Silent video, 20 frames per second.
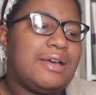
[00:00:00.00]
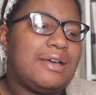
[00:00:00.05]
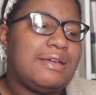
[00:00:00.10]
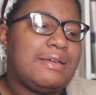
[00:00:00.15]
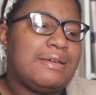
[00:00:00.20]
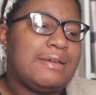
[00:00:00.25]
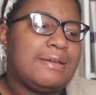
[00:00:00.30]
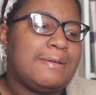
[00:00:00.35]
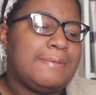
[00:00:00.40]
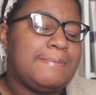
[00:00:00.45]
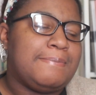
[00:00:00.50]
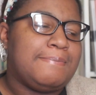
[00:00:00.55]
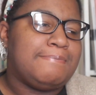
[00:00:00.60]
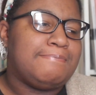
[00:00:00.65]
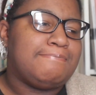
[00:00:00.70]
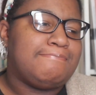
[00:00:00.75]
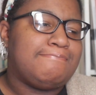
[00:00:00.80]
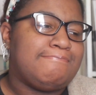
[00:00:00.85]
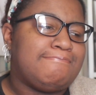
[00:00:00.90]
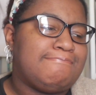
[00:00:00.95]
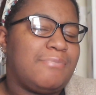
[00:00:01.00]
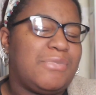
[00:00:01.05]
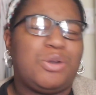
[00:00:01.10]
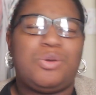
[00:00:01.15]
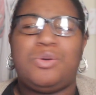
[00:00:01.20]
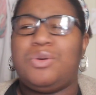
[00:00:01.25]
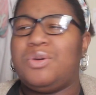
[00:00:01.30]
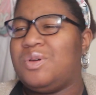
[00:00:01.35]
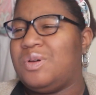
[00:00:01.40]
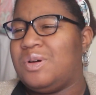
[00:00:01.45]
Oh
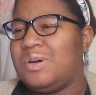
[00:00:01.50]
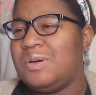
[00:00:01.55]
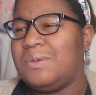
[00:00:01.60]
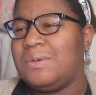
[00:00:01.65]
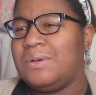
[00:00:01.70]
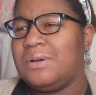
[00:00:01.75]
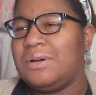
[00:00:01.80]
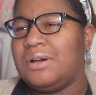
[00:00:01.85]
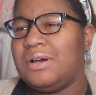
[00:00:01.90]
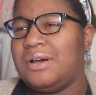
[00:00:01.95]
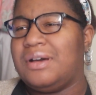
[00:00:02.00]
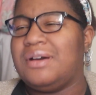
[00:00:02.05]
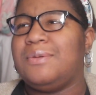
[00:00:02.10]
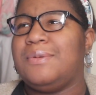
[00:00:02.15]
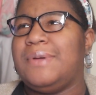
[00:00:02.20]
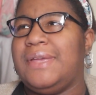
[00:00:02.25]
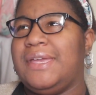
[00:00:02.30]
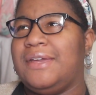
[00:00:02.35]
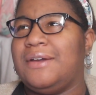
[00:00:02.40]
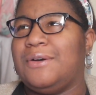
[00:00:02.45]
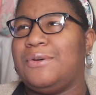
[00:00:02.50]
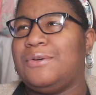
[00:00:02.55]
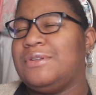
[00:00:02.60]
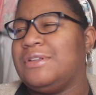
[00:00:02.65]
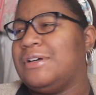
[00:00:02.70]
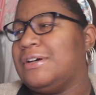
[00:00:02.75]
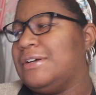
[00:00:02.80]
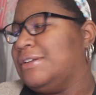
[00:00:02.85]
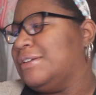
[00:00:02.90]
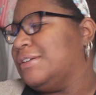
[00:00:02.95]
wait, hold
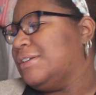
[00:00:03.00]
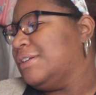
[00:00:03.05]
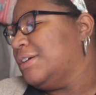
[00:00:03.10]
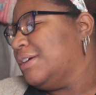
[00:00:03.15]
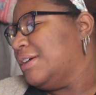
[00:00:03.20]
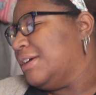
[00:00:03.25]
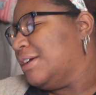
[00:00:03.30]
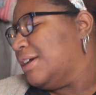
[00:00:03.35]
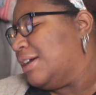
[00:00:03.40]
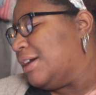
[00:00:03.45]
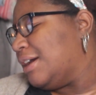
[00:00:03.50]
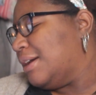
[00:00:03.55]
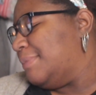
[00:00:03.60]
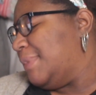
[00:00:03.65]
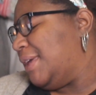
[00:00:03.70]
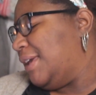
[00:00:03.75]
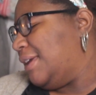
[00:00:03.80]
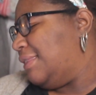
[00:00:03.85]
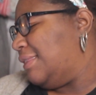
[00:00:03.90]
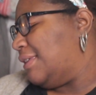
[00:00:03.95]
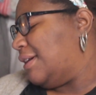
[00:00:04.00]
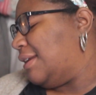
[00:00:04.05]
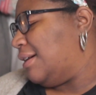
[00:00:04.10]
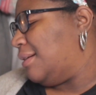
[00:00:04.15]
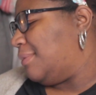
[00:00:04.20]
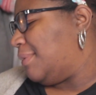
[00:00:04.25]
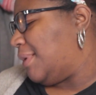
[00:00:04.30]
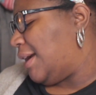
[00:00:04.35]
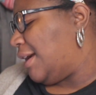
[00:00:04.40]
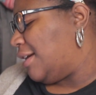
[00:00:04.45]
on. I'm making that
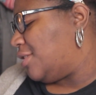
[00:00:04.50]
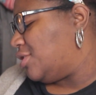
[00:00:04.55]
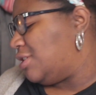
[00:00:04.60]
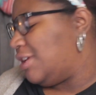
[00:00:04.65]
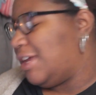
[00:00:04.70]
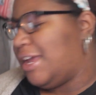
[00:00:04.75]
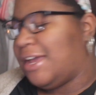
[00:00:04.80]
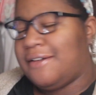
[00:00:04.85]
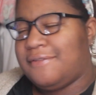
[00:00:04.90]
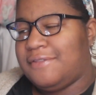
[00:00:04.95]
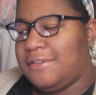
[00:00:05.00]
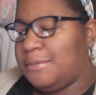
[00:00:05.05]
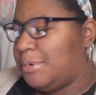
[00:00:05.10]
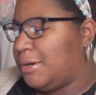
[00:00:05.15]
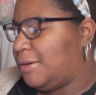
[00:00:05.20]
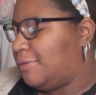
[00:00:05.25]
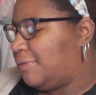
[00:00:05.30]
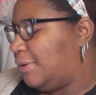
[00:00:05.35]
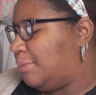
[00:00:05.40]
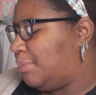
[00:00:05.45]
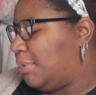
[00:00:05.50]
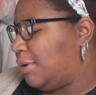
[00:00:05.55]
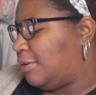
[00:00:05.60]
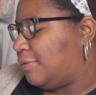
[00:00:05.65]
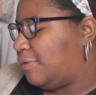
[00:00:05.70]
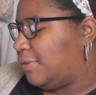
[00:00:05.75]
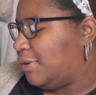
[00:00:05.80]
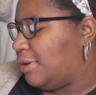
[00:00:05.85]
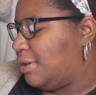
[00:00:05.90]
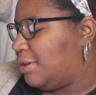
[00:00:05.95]
up. I actually have the perfect book
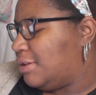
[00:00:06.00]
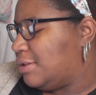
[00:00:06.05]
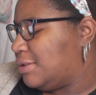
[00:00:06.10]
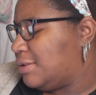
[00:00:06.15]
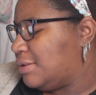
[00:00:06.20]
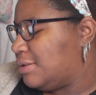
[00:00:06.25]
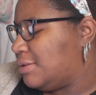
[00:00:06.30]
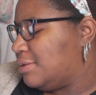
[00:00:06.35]
for this.